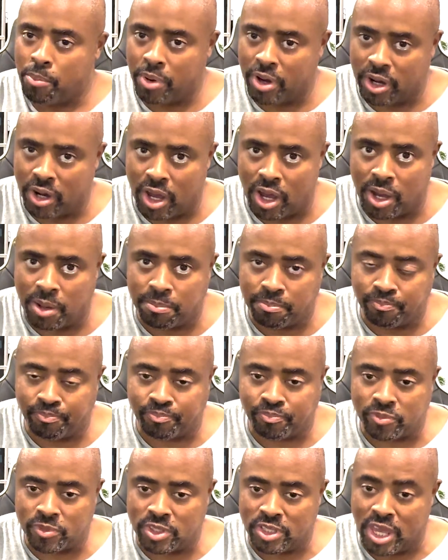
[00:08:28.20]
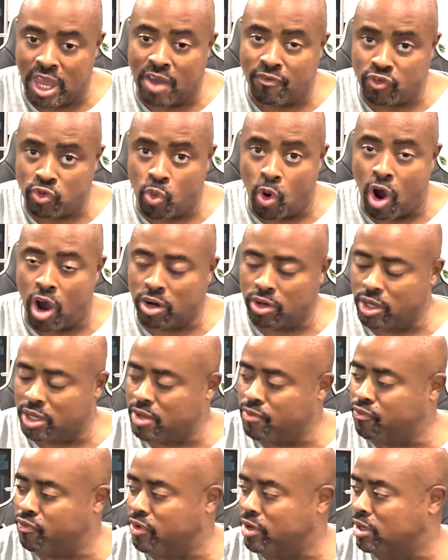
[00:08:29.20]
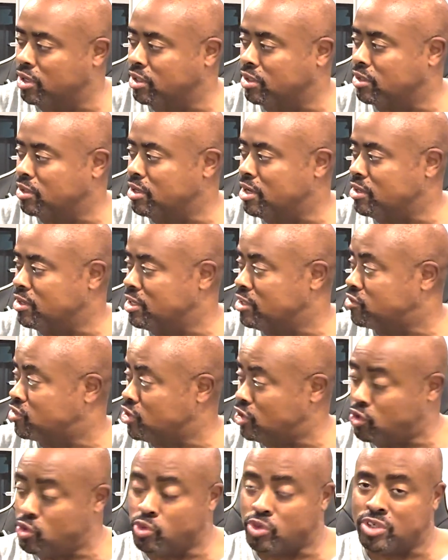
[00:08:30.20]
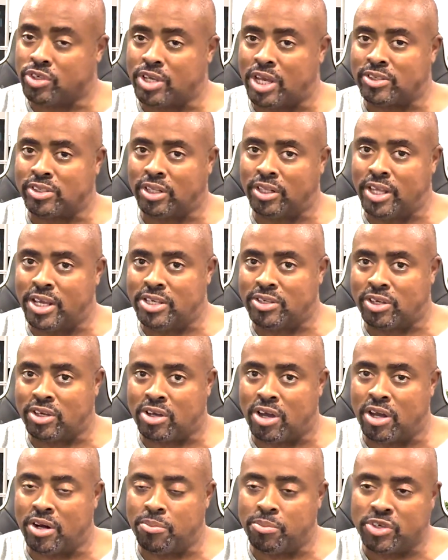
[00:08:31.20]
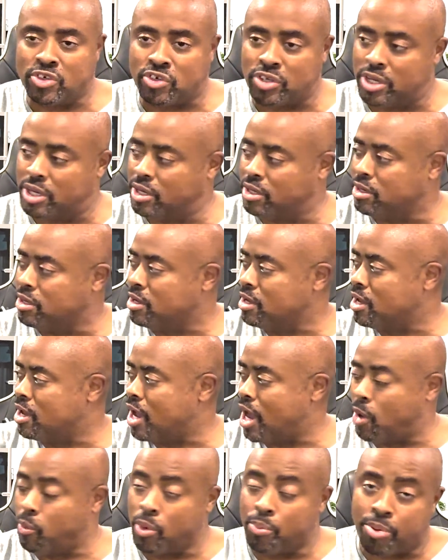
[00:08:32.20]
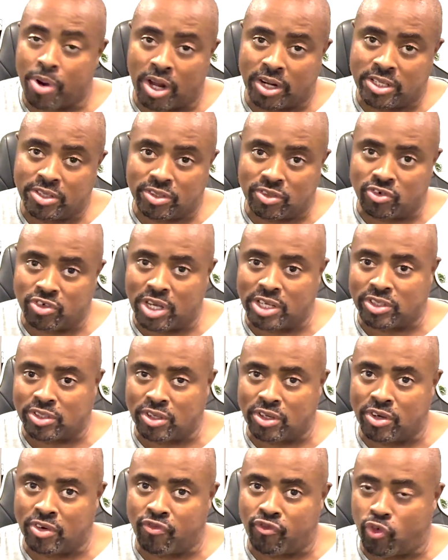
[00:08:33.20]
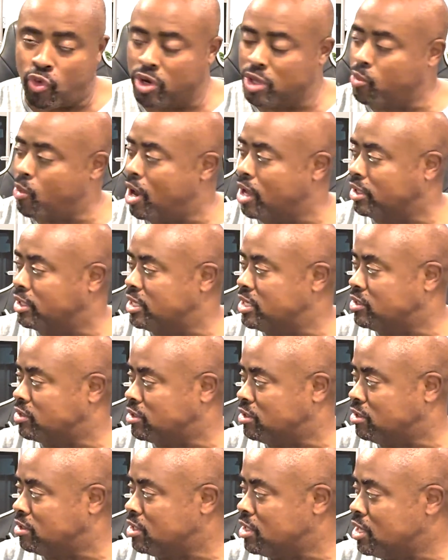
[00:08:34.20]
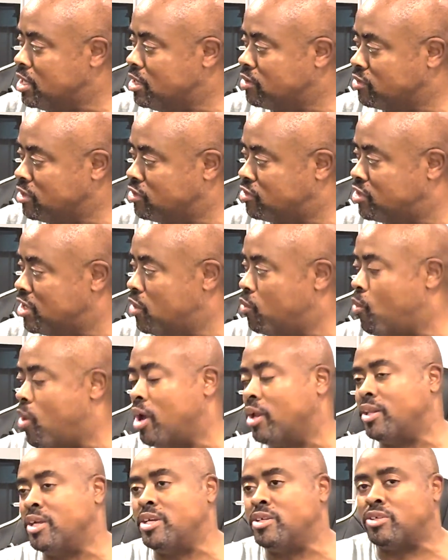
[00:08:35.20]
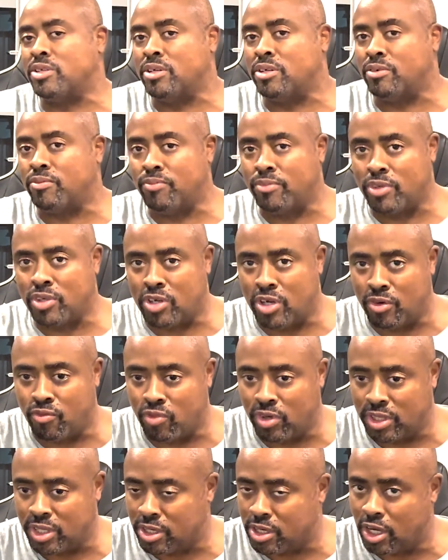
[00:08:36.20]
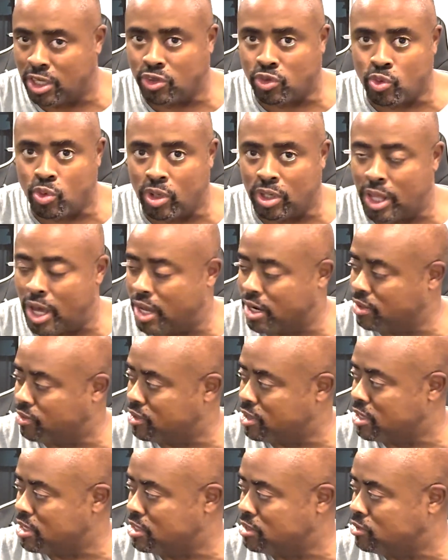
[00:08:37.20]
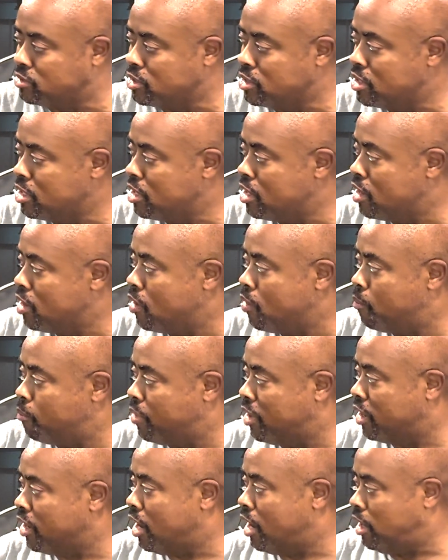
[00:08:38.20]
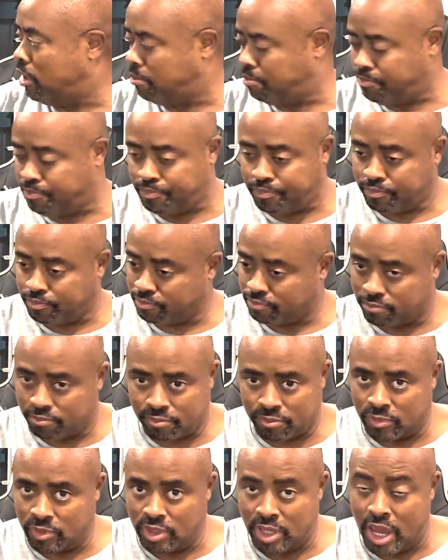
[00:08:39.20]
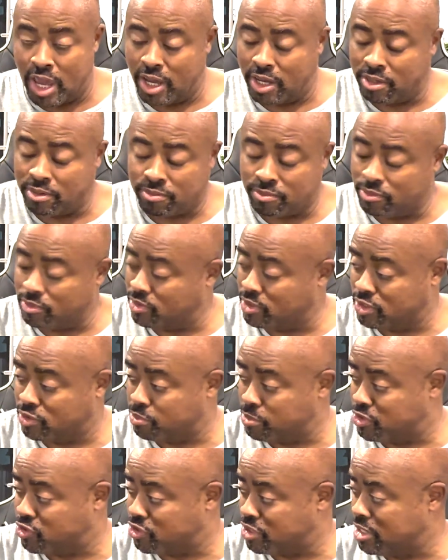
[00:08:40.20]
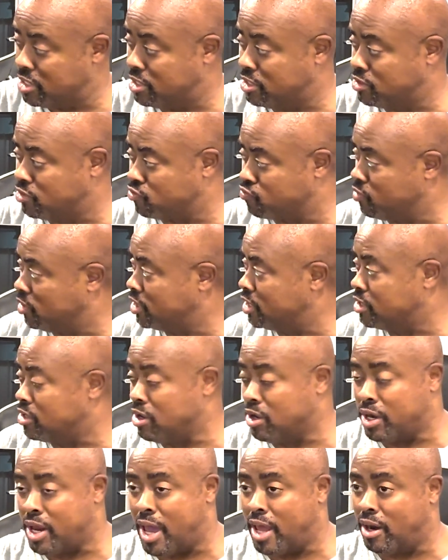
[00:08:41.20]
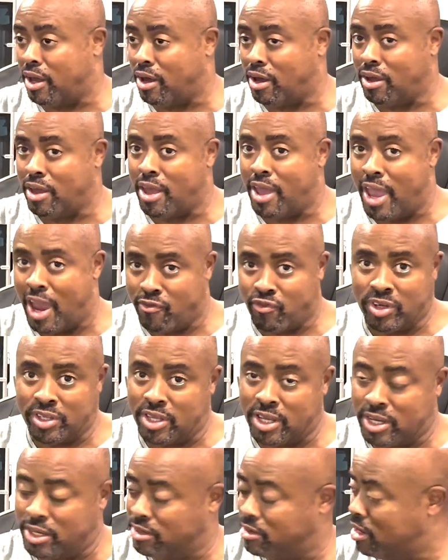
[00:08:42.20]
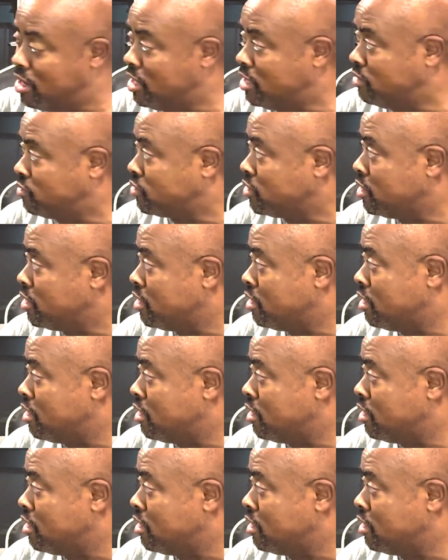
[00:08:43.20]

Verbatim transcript: But um, yeah, if you are looking for to use this as a laser cutting machine, I would probably suggest a 40 watt laser. The 10 watt laser couldn't really cut through a lot of things. But um, yeah, this machine is really good at everything it does.